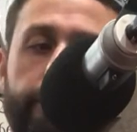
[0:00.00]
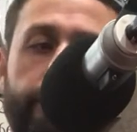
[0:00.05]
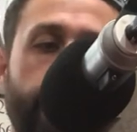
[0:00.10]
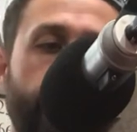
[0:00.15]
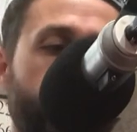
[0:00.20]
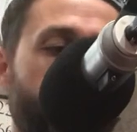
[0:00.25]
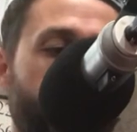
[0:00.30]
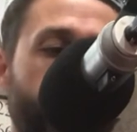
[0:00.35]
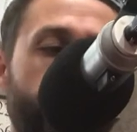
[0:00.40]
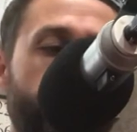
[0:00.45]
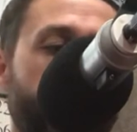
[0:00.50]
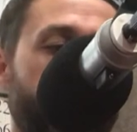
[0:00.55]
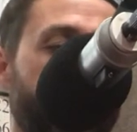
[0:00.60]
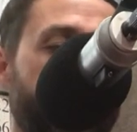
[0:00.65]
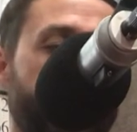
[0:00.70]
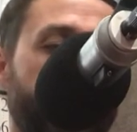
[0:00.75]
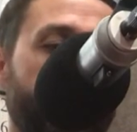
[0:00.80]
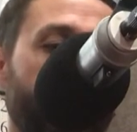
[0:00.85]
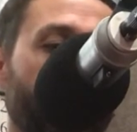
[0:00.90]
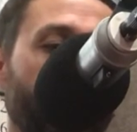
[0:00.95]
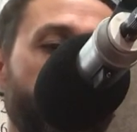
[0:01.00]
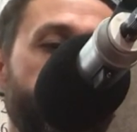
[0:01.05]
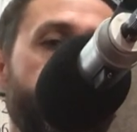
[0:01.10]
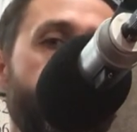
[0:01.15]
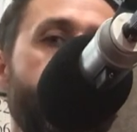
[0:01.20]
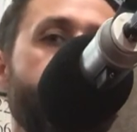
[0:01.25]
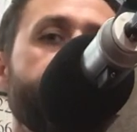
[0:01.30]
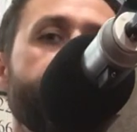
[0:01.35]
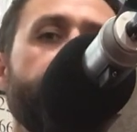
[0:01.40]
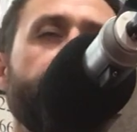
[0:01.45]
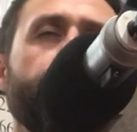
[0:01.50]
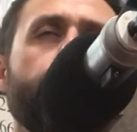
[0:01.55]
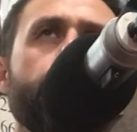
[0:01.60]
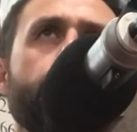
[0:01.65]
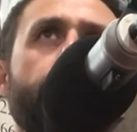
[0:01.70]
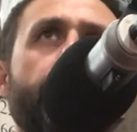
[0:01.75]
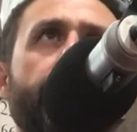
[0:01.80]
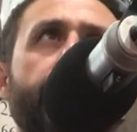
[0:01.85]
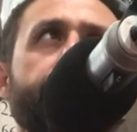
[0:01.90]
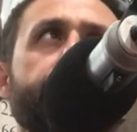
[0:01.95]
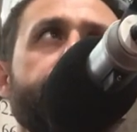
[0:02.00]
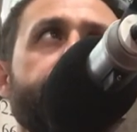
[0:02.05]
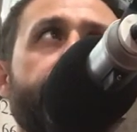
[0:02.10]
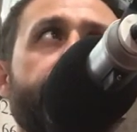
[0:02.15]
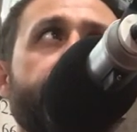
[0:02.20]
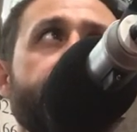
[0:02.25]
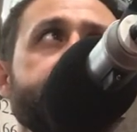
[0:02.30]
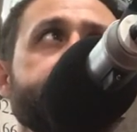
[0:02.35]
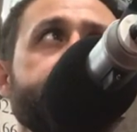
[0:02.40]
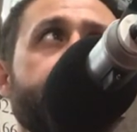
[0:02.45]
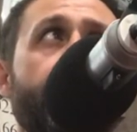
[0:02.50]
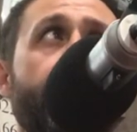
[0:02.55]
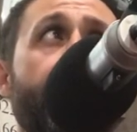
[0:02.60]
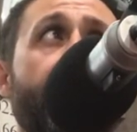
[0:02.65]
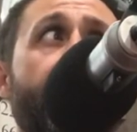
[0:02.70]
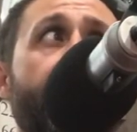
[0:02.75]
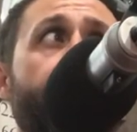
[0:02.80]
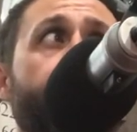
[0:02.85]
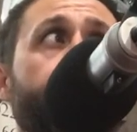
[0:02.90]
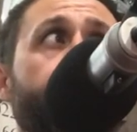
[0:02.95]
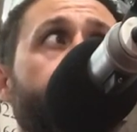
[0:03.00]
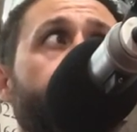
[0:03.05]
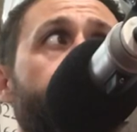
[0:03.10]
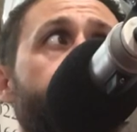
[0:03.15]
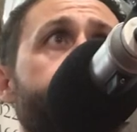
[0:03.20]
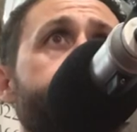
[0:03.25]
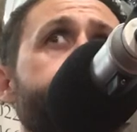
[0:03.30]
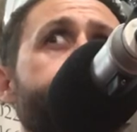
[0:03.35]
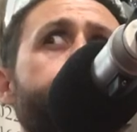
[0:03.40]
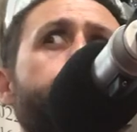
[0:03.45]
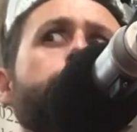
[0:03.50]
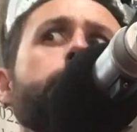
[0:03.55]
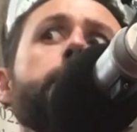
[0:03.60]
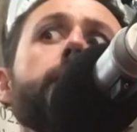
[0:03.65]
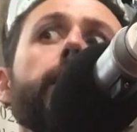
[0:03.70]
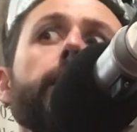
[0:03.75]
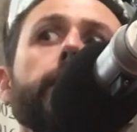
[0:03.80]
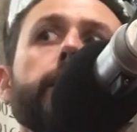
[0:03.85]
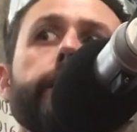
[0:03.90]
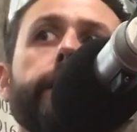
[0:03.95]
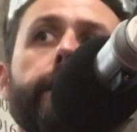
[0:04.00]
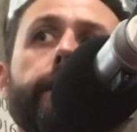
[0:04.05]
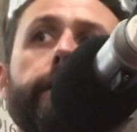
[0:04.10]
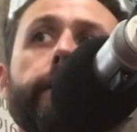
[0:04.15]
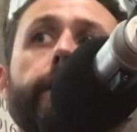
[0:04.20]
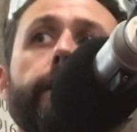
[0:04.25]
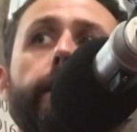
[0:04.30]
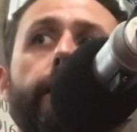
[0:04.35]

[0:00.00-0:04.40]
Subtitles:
You know, whenever there's a familiar,